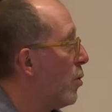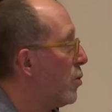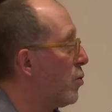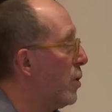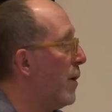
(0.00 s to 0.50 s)

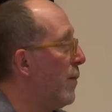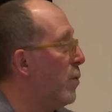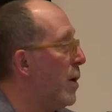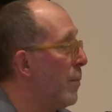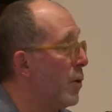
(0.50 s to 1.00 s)
Today
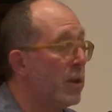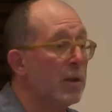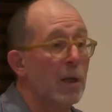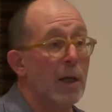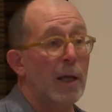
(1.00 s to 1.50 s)
very
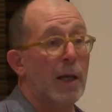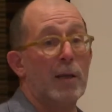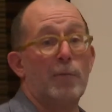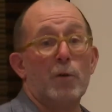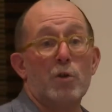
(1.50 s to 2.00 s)
important.
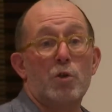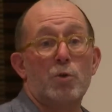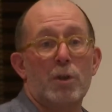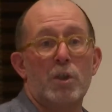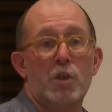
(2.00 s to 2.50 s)
And for the
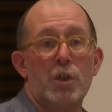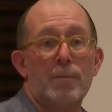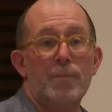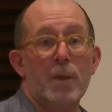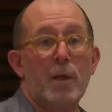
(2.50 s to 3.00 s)
strategy,
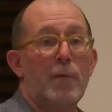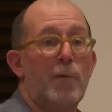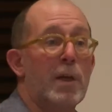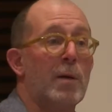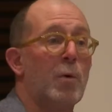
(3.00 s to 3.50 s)
if
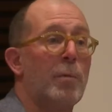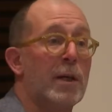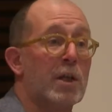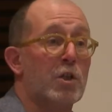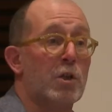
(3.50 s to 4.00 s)
I am a
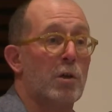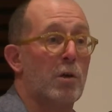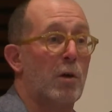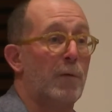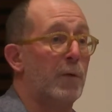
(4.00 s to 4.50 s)
manager
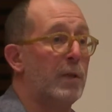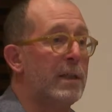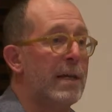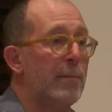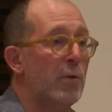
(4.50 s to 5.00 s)
of a
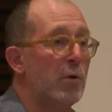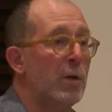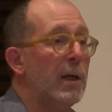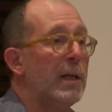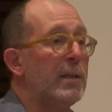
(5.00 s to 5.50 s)
DMO,
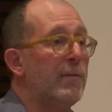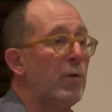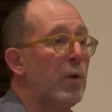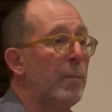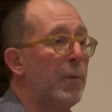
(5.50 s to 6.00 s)
it's
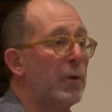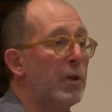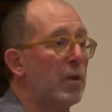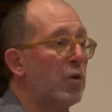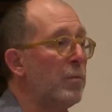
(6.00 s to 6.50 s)
very
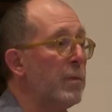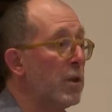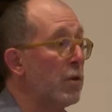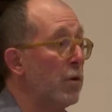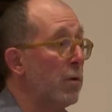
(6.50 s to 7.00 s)
important to
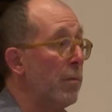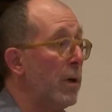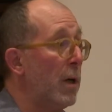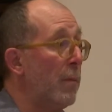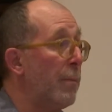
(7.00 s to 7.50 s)
measure
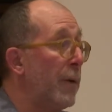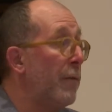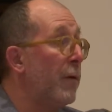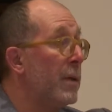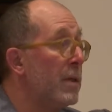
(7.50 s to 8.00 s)
my
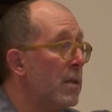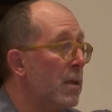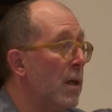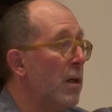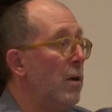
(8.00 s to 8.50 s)
performance
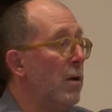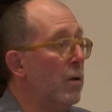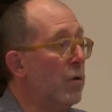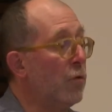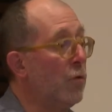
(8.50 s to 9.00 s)

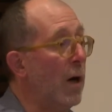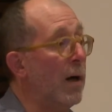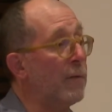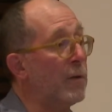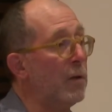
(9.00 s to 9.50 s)
to
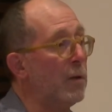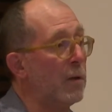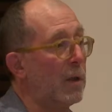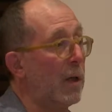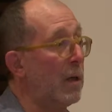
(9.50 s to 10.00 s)
after
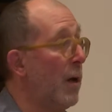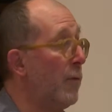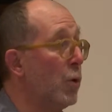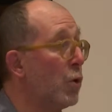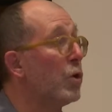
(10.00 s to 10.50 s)
can have
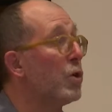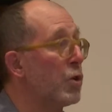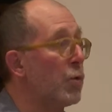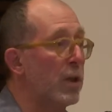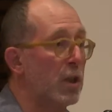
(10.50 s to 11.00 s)
a good
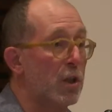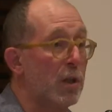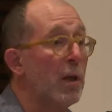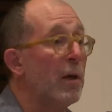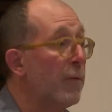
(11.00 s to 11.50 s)

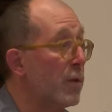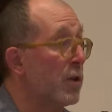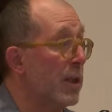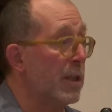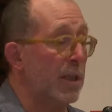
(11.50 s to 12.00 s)
strategy for
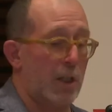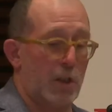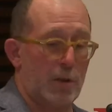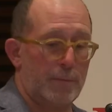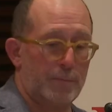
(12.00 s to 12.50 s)
the destination.